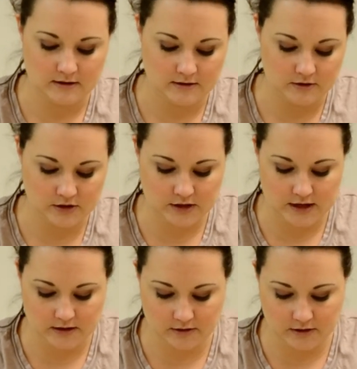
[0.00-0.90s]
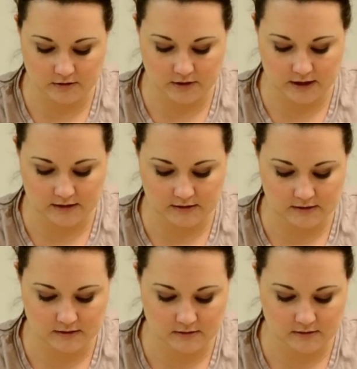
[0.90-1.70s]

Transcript: You just cut along your lines.